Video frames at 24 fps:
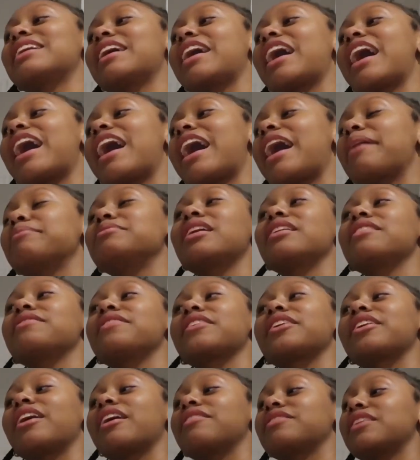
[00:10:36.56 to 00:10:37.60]
said I'm trying to
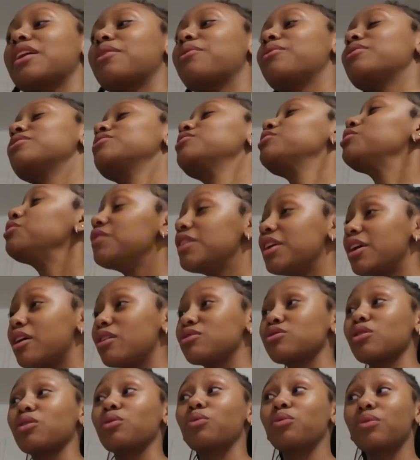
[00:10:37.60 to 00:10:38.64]
figure out if they want two
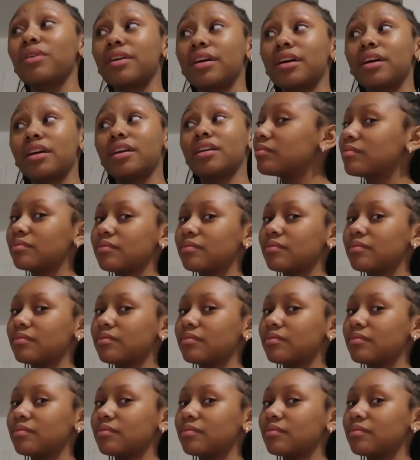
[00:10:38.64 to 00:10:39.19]
videos or one.